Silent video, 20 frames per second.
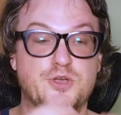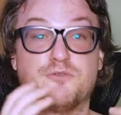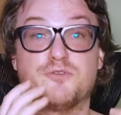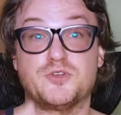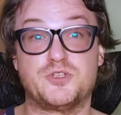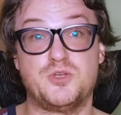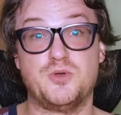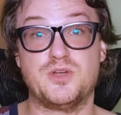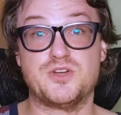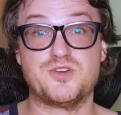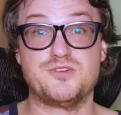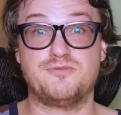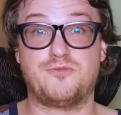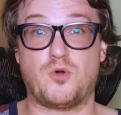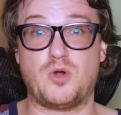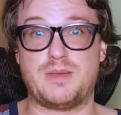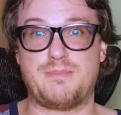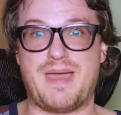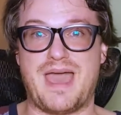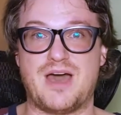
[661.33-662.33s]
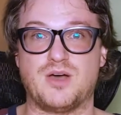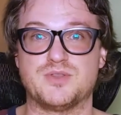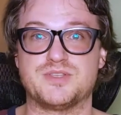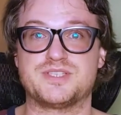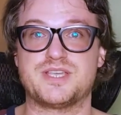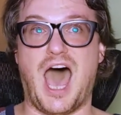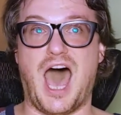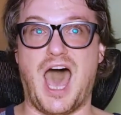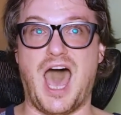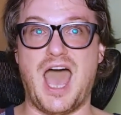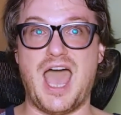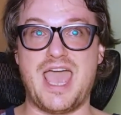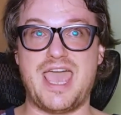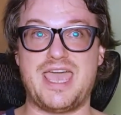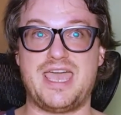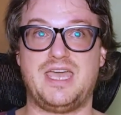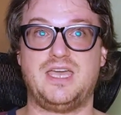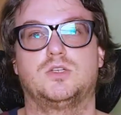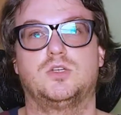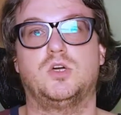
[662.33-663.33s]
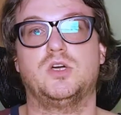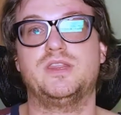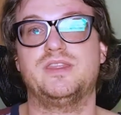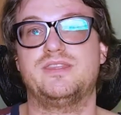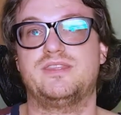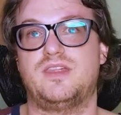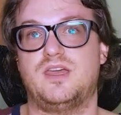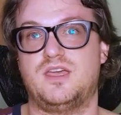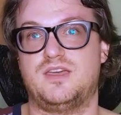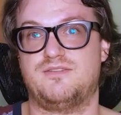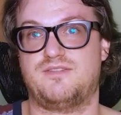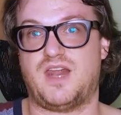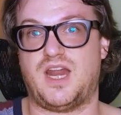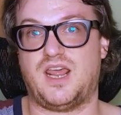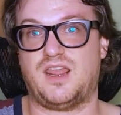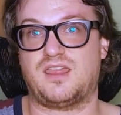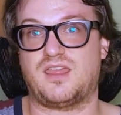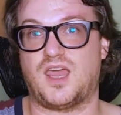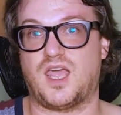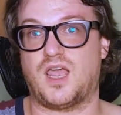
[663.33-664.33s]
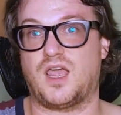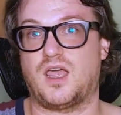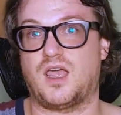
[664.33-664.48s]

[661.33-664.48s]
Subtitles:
for 240 pounds, I couldn't think of anything.